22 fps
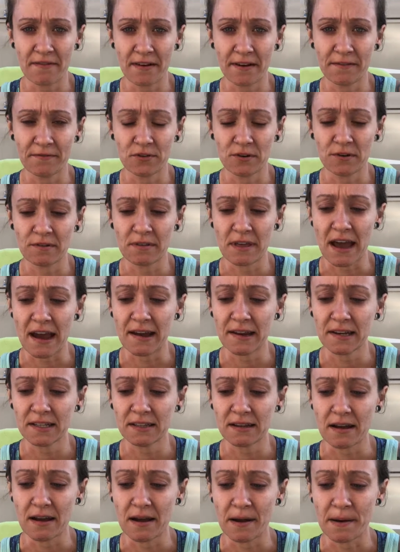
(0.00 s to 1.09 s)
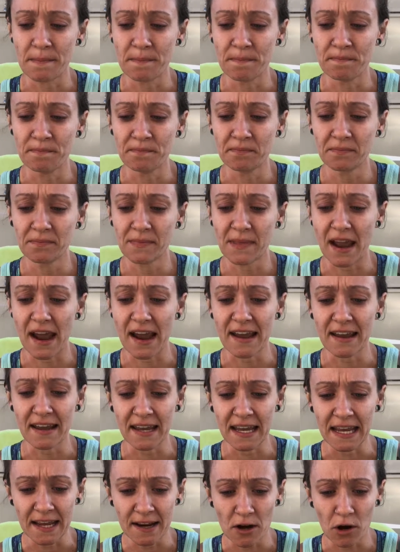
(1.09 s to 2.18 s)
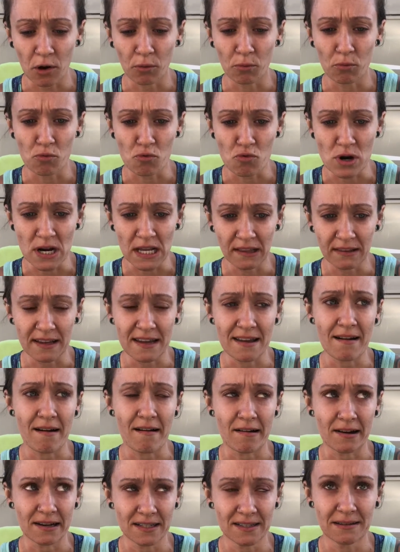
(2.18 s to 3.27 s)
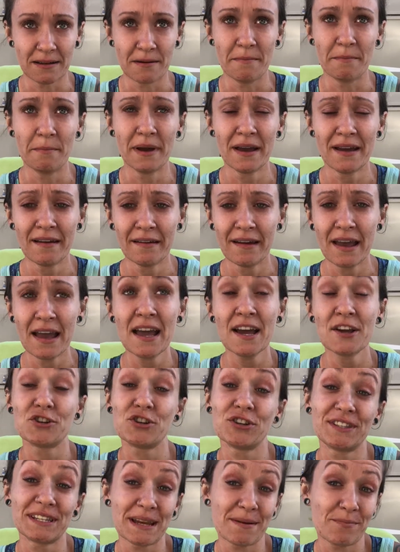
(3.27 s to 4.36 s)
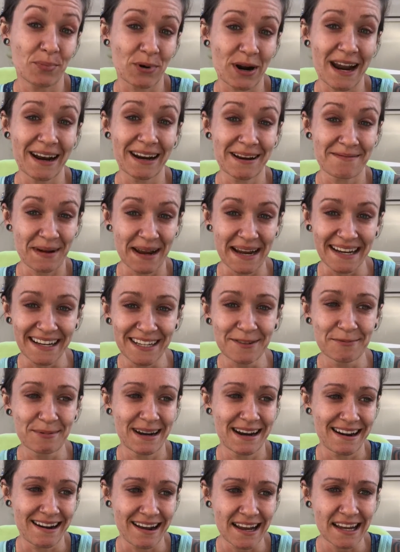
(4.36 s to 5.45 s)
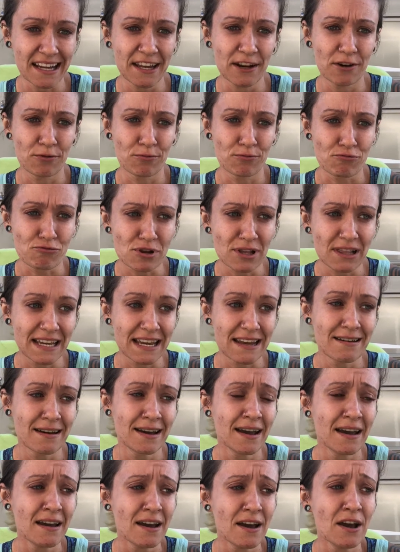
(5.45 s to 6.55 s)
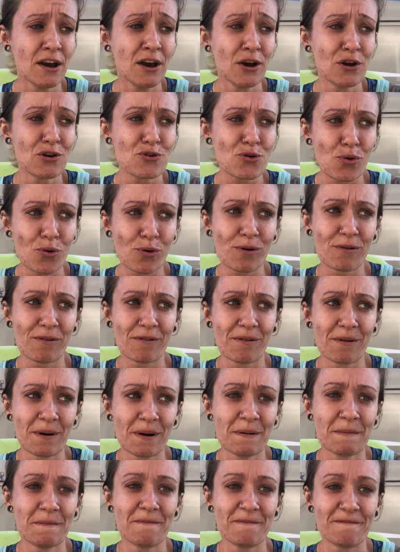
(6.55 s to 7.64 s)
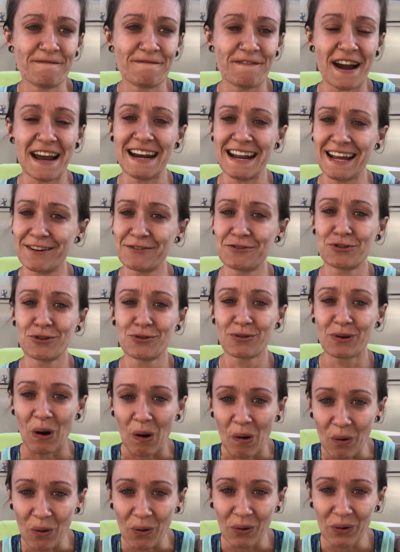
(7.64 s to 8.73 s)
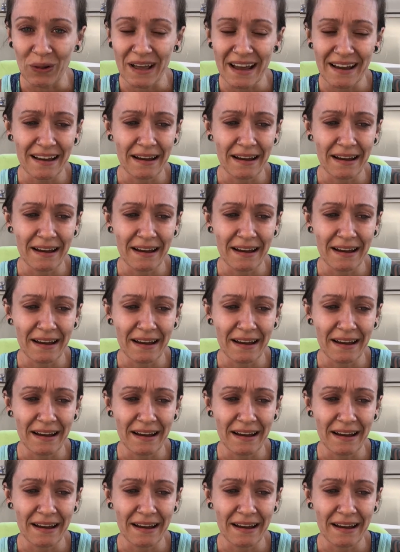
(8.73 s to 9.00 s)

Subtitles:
after that. I hit a really awesome, Brandon, my husband, and I hit a really cool financial goal